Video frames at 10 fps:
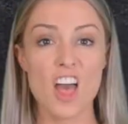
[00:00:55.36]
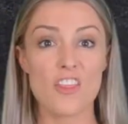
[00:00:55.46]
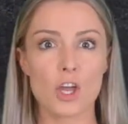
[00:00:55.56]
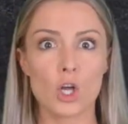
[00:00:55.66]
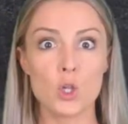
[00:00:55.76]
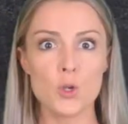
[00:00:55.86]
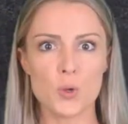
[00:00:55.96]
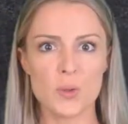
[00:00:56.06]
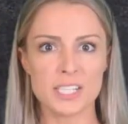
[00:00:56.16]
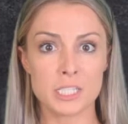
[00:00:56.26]
The clue
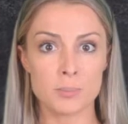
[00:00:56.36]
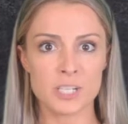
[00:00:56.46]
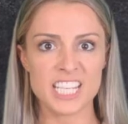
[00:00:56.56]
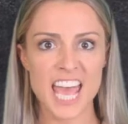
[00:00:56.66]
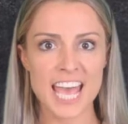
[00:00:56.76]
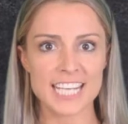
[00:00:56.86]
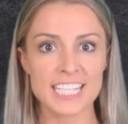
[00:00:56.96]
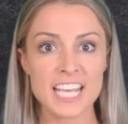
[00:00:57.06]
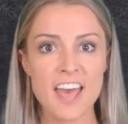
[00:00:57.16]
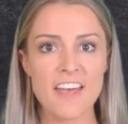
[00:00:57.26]
is to pretend
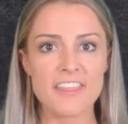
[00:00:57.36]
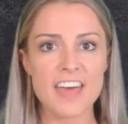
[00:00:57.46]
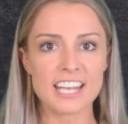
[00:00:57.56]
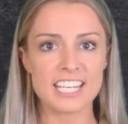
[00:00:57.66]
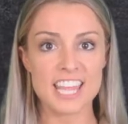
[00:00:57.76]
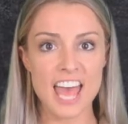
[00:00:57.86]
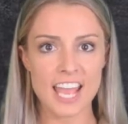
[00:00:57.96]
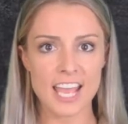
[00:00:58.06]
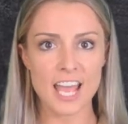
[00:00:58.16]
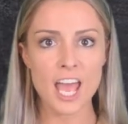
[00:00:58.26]
that
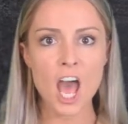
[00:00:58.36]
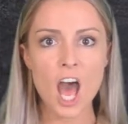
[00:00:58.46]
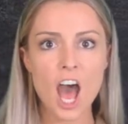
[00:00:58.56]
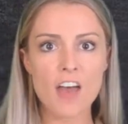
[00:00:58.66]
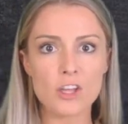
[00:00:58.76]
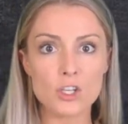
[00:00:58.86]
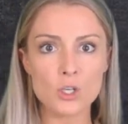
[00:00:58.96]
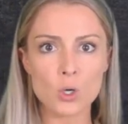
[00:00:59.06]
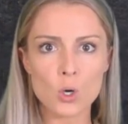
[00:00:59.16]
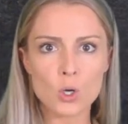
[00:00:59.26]
they are the
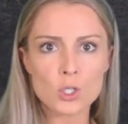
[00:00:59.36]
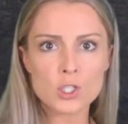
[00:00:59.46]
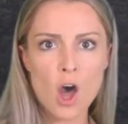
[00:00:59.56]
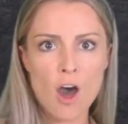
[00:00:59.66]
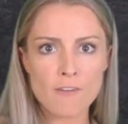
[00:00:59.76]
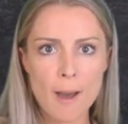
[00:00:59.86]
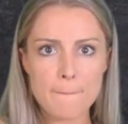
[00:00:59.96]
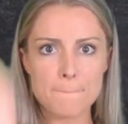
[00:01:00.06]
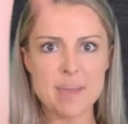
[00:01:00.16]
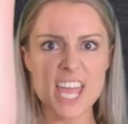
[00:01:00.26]
jaws of
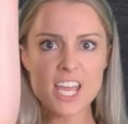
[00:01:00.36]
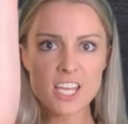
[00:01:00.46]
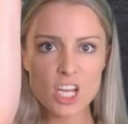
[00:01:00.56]
a big,